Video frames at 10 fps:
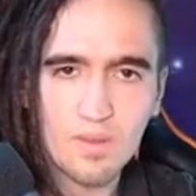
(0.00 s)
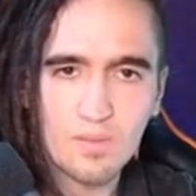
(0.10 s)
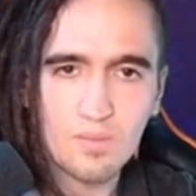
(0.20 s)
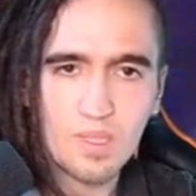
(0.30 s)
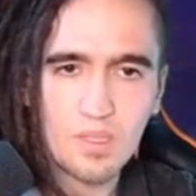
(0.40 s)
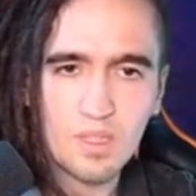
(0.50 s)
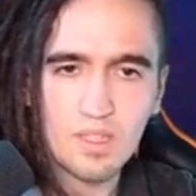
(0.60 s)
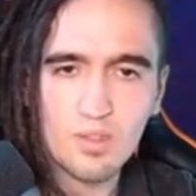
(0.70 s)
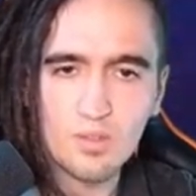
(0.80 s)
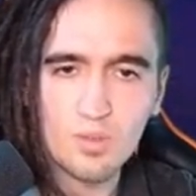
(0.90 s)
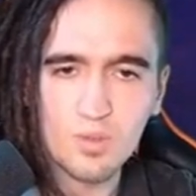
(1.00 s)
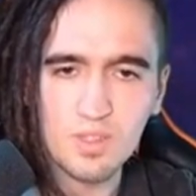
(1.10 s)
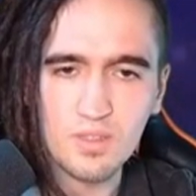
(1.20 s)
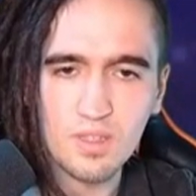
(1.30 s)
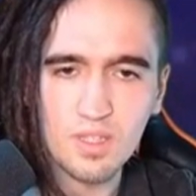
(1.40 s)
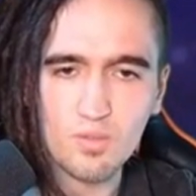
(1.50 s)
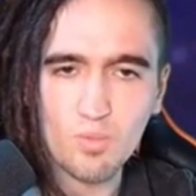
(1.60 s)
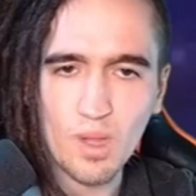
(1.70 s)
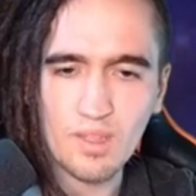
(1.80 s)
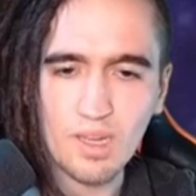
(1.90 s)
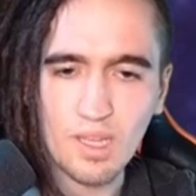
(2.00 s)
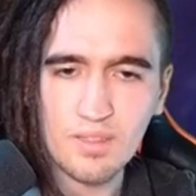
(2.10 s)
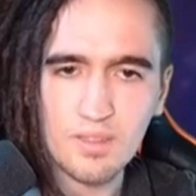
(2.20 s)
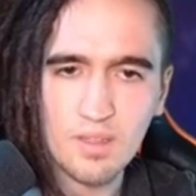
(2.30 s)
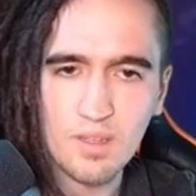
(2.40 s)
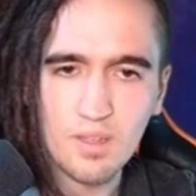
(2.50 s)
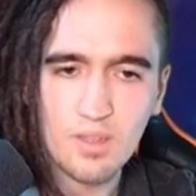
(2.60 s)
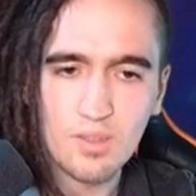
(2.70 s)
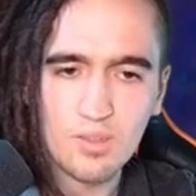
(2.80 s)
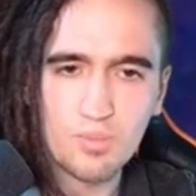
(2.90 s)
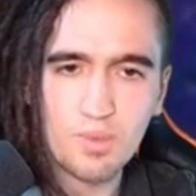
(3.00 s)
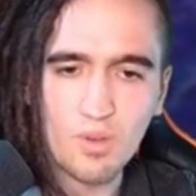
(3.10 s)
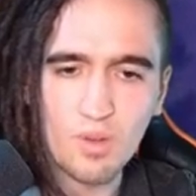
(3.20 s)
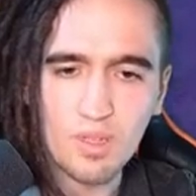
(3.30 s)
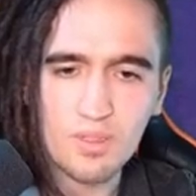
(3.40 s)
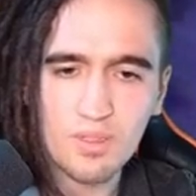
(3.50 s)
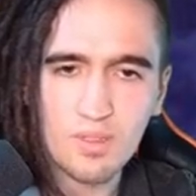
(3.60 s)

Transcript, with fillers: I mean, he did use his Wanderlust, to be honest.